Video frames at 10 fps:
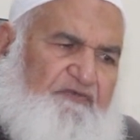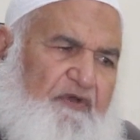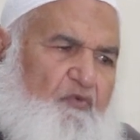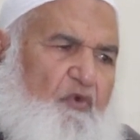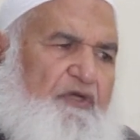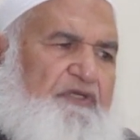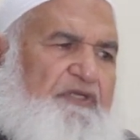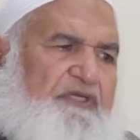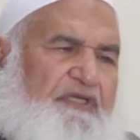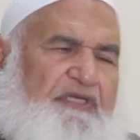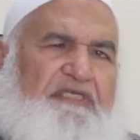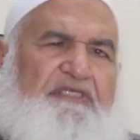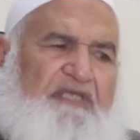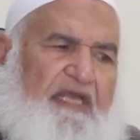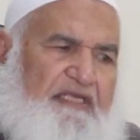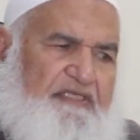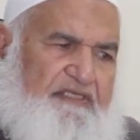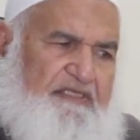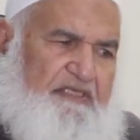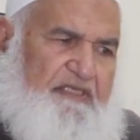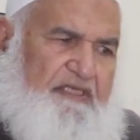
for what he says.